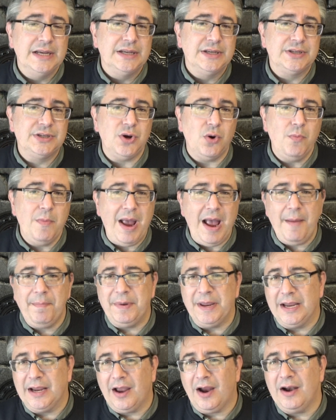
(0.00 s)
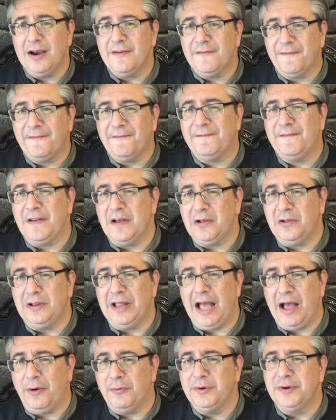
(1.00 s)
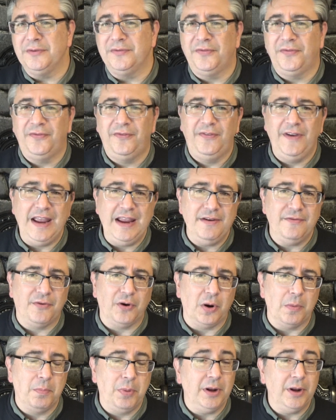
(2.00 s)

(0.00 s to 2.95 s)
So mapping kind of fell out of favor,